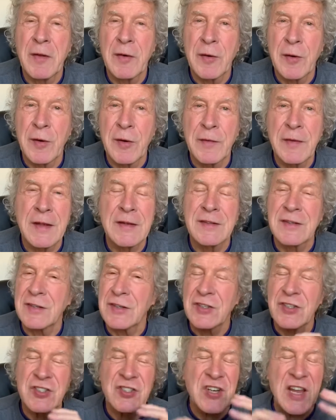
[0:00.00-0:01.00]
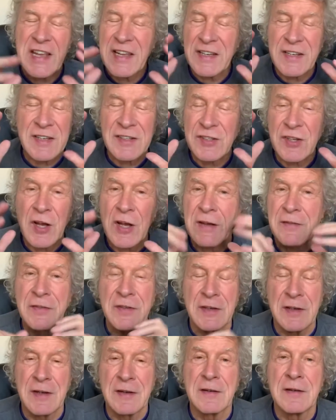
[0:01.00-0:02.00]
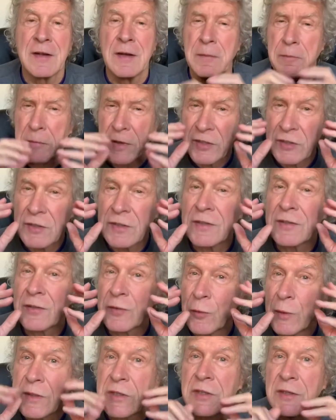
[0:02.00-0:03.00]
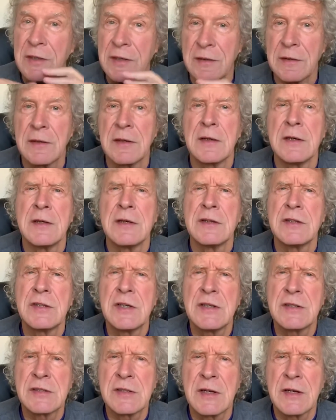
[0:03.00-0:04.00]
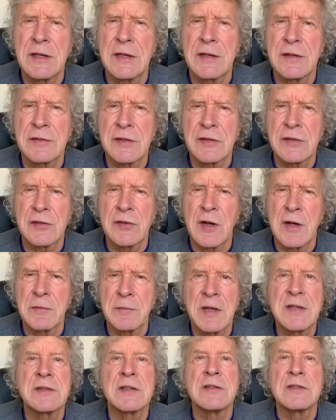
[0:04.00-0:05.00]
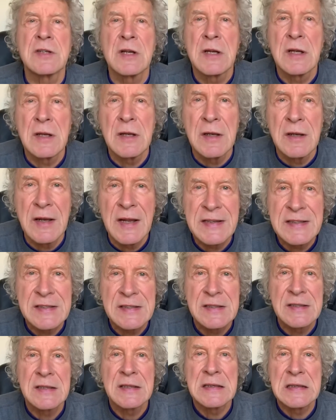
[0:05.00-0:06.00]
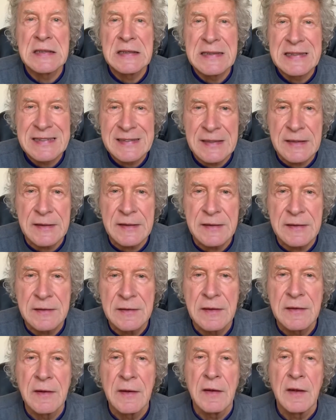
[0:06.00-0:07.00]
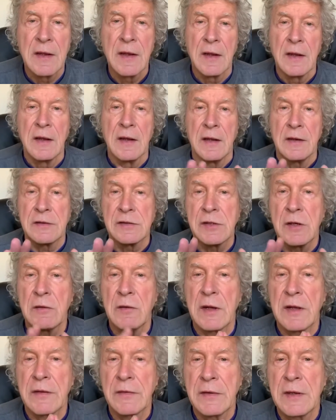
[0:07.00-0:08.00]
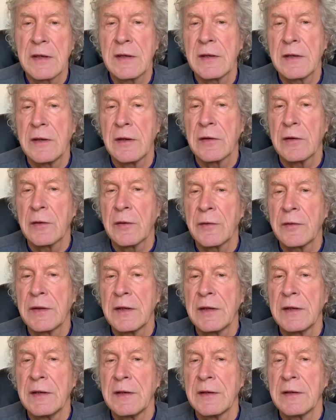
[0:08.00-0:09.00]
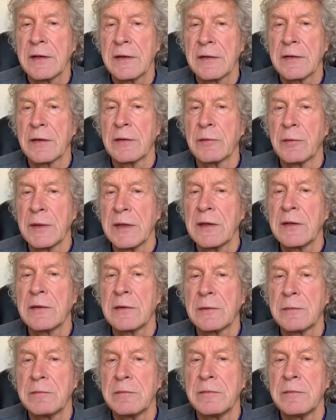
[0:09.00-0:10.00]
Earth hasn't shaken us off yet, but she's twitching. She's sending us a strong message. Let's listen. And so I think, the real